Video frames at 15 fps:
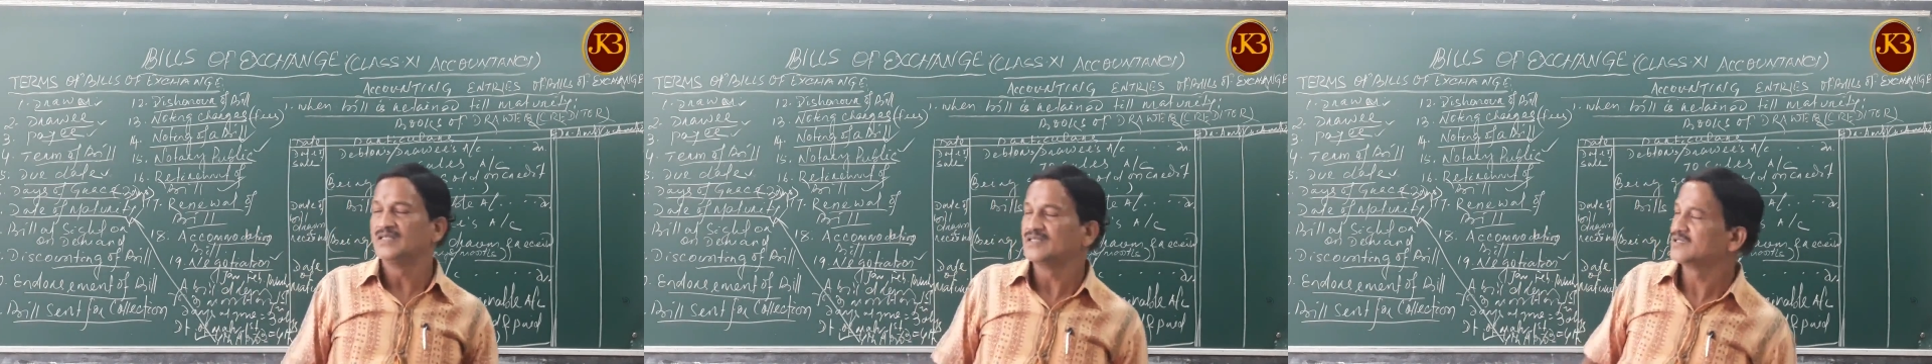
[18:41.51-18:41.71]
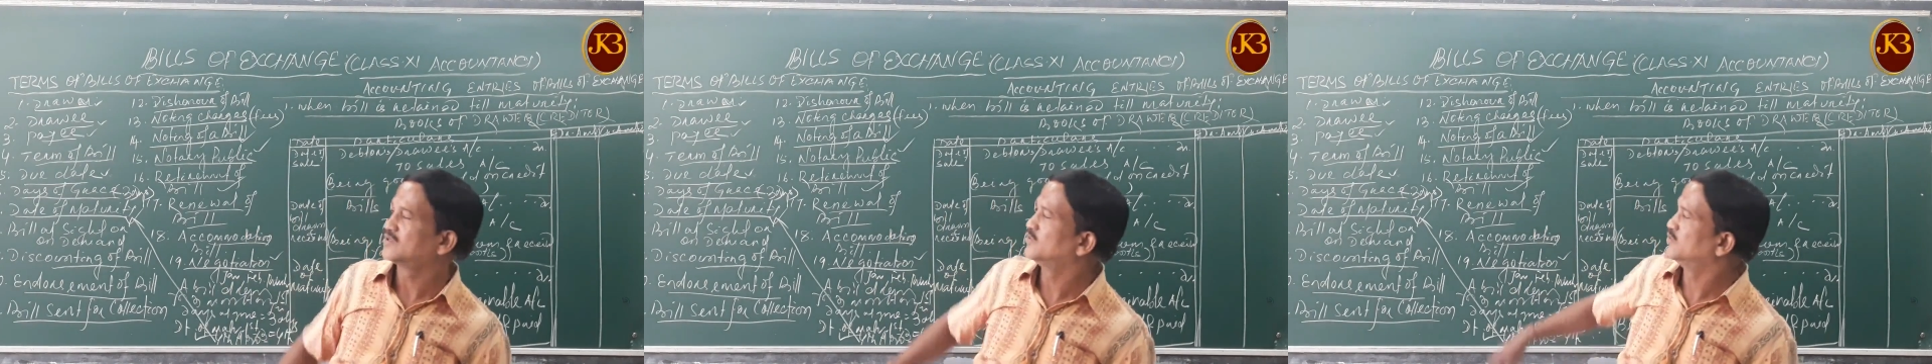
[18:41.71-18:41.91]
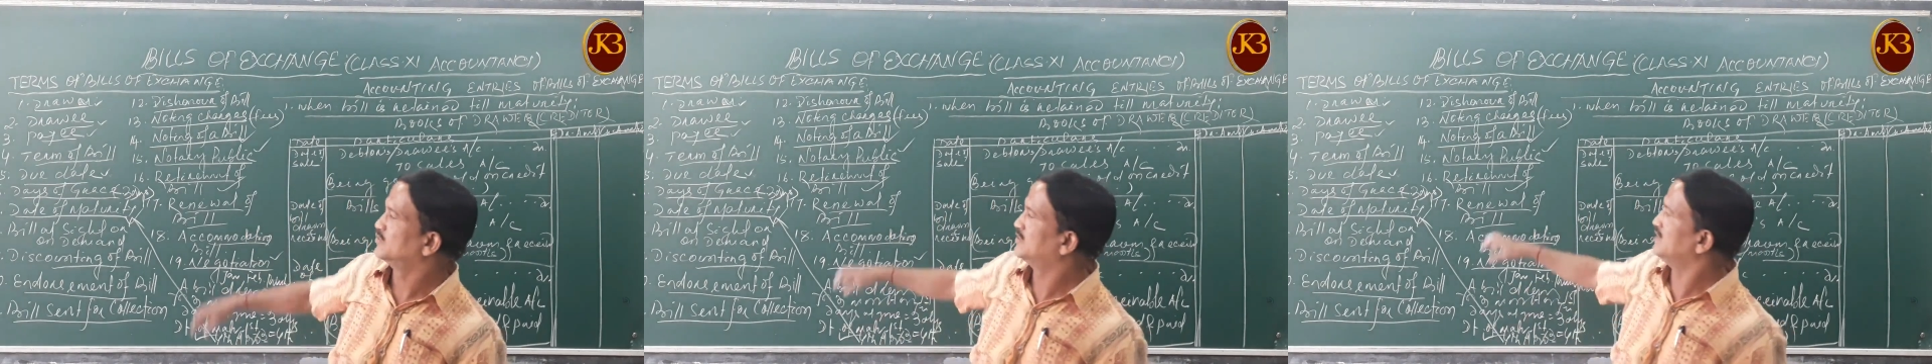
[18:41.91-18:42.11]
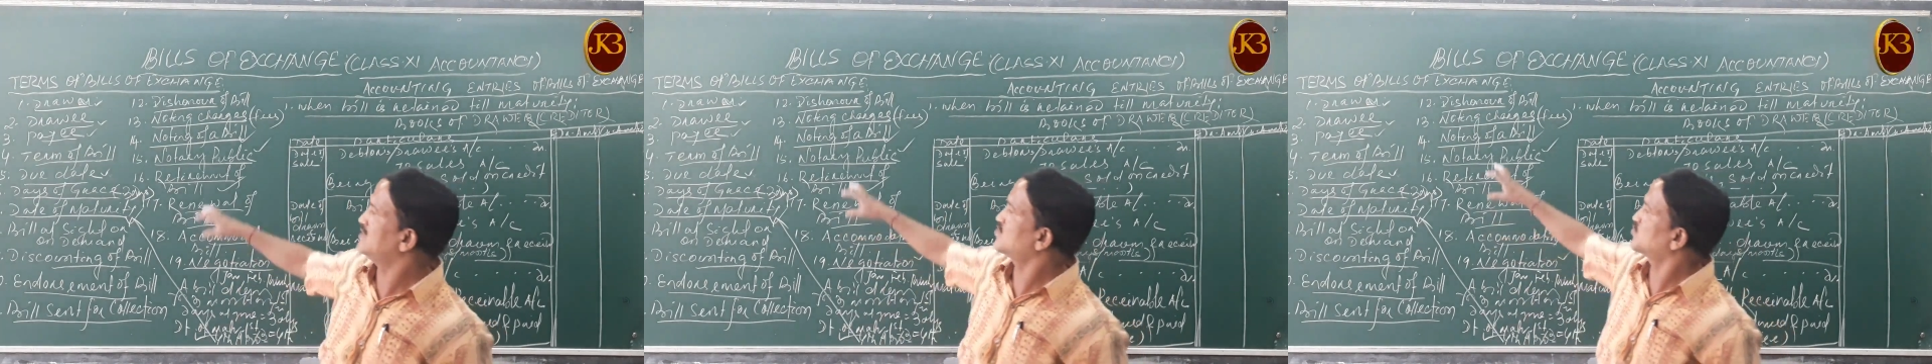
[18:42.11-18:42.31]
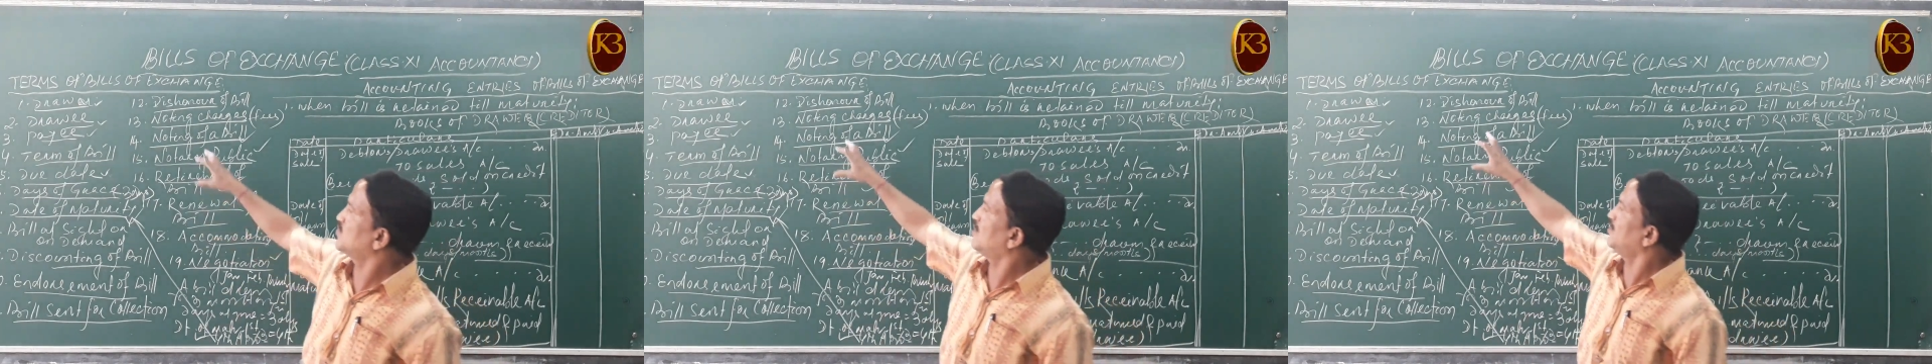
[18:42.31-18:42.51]
So
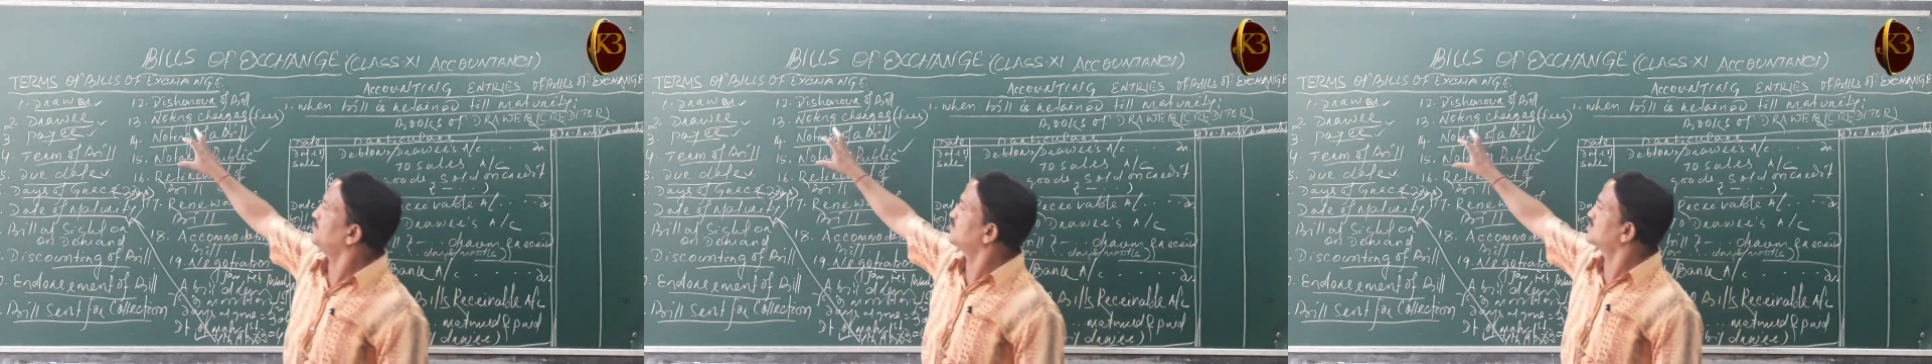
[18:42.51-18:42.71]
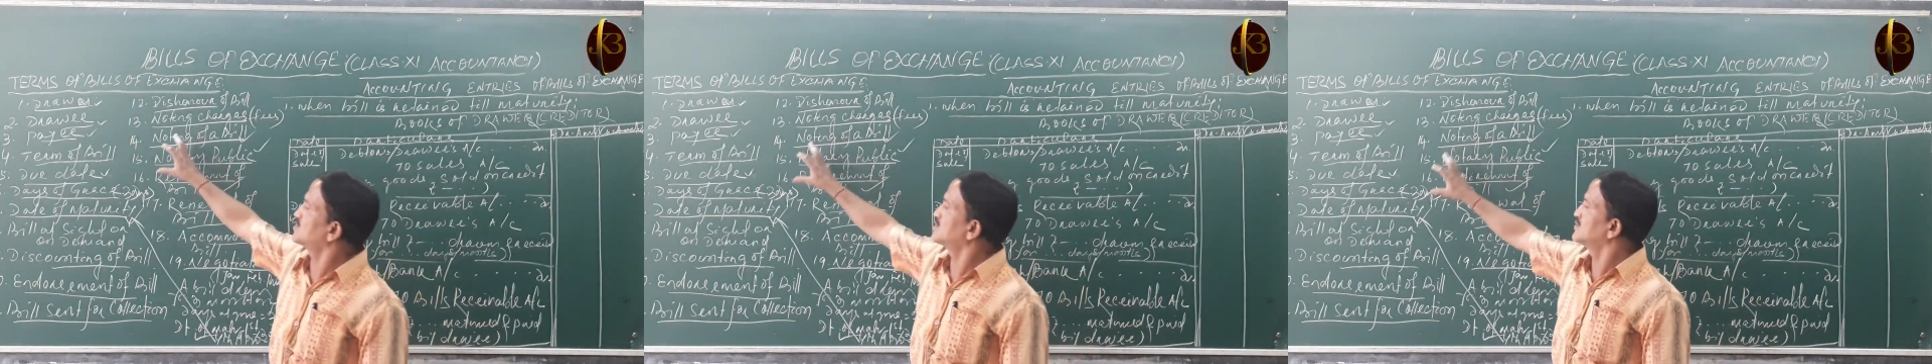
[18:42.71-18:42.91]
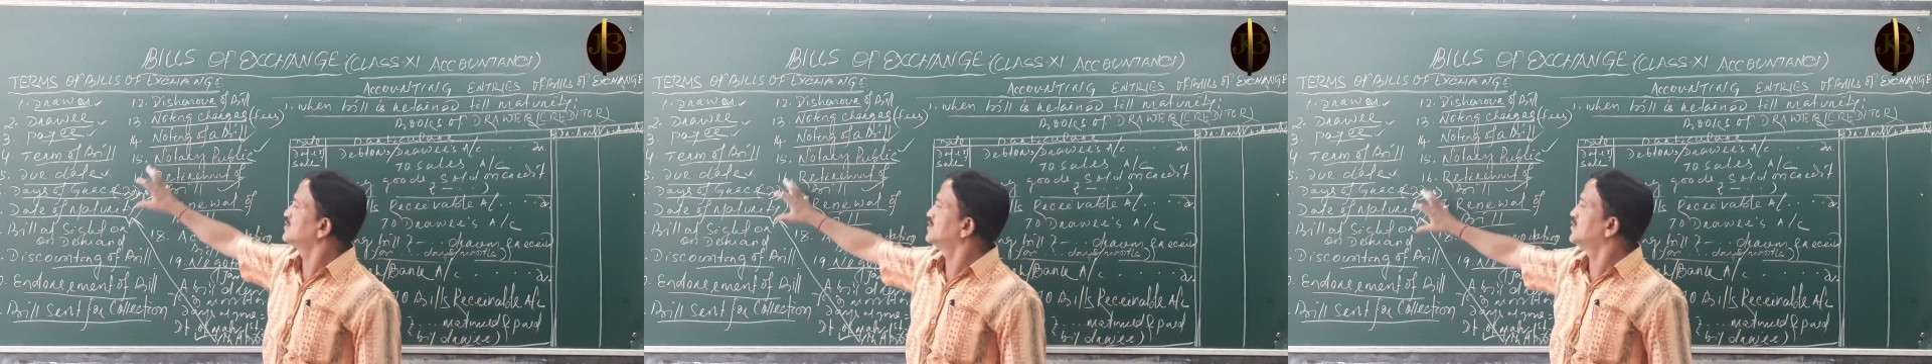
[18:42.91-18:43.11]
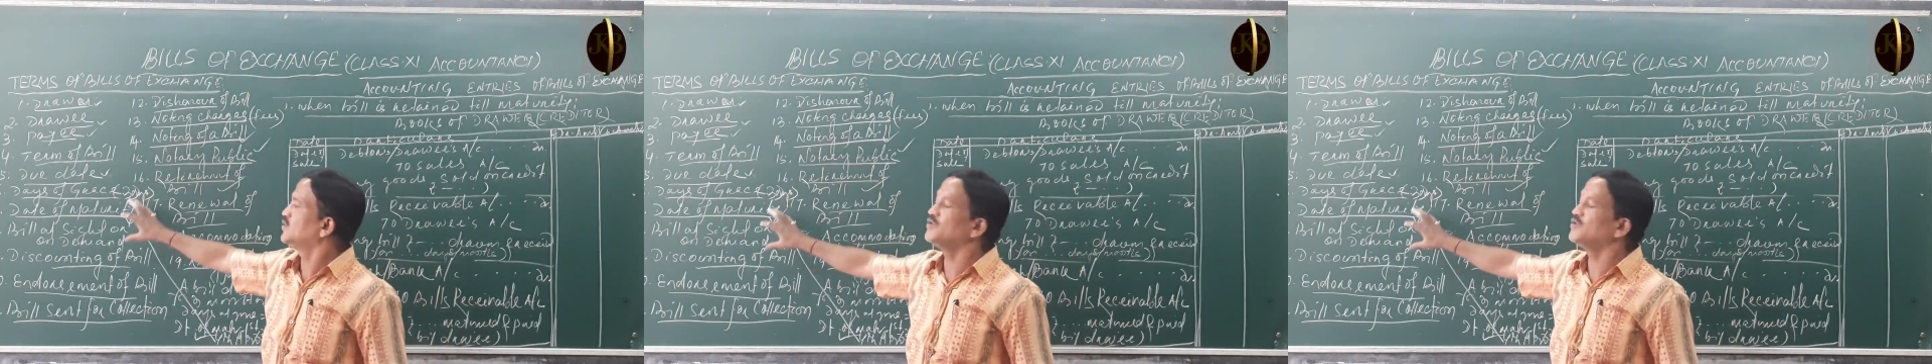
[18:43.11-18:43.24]
these terms,